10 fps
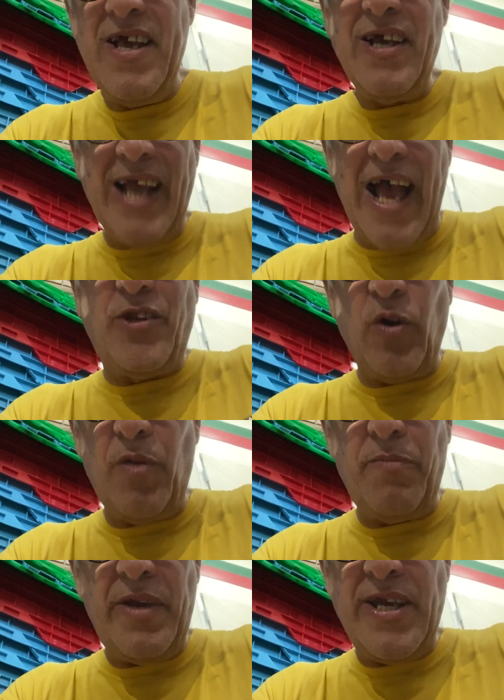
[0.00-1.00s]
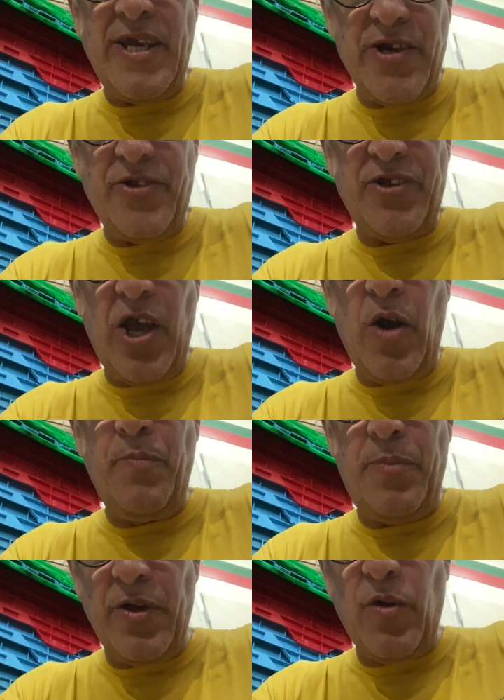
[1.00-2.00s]
God told me years ago,
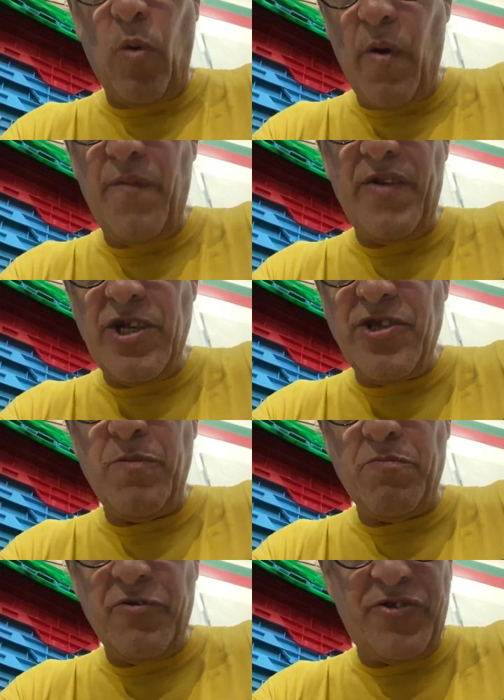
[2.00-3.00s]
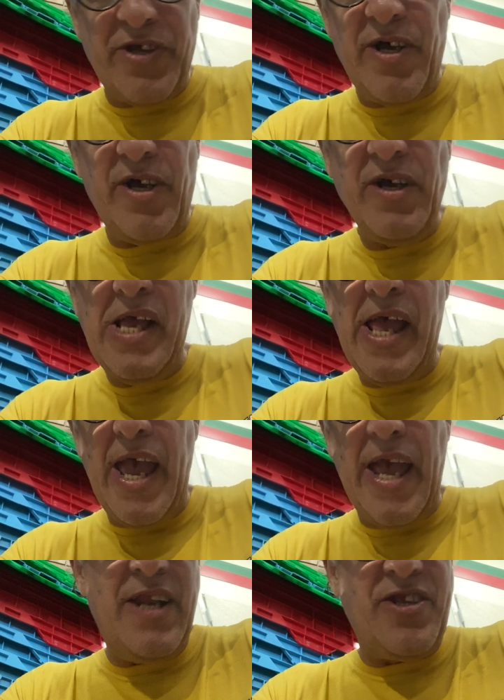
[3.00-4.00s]
build orphanages in Brazil.
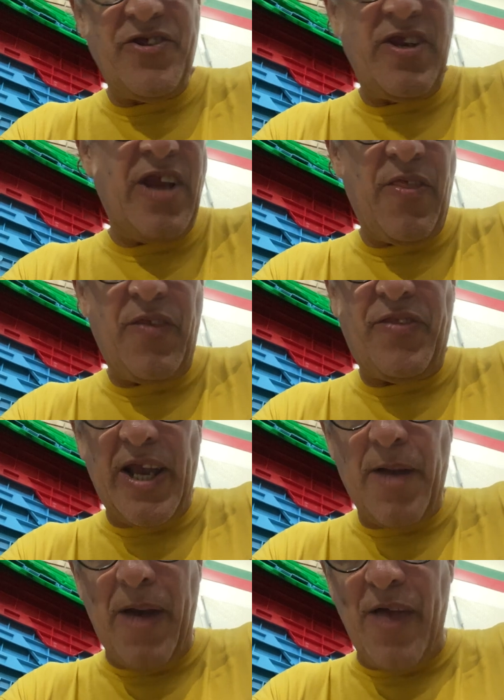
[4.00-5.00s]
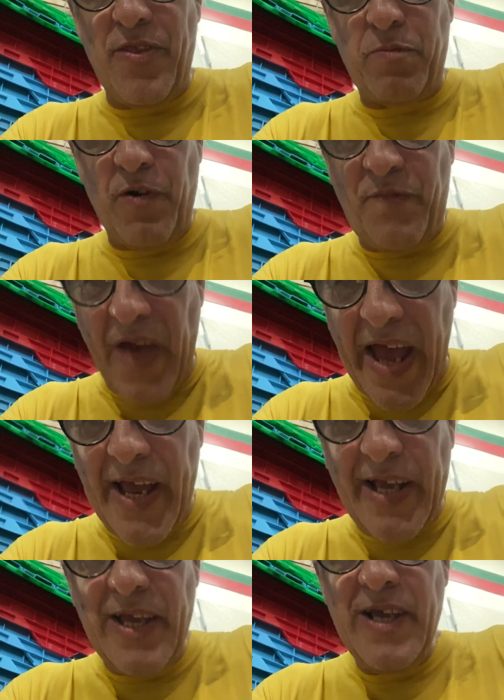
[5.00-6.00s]
And just another thing about the
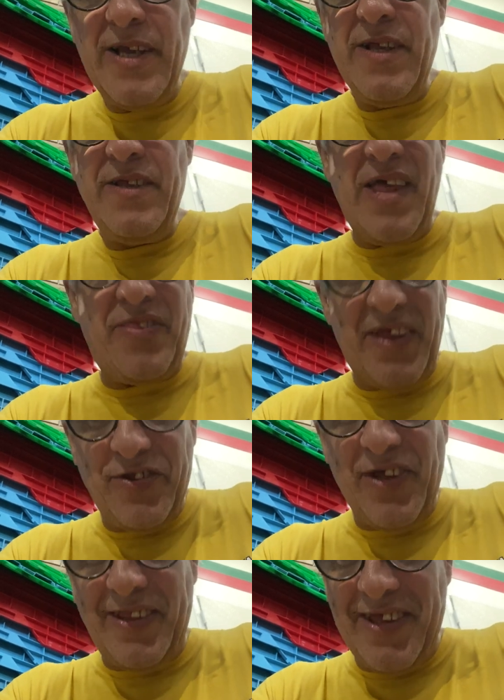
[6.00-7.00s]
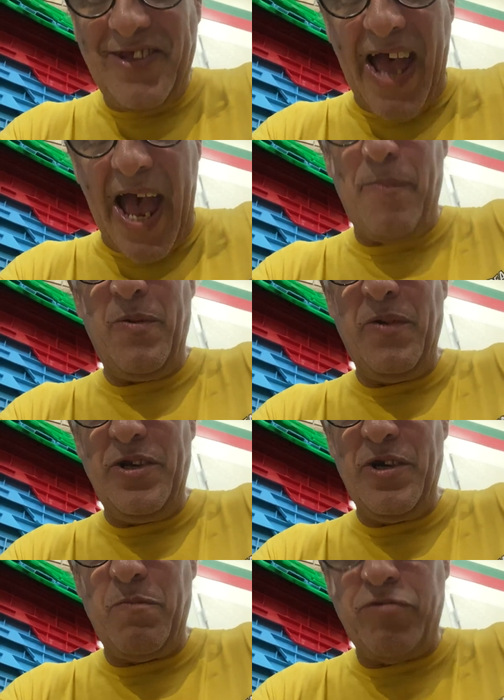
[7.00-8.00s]
prophetic, that things like this happen when
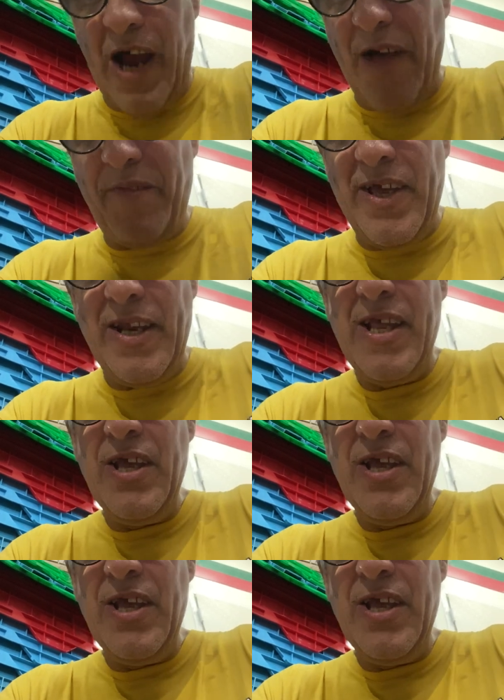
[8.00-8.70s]
you're a prophet.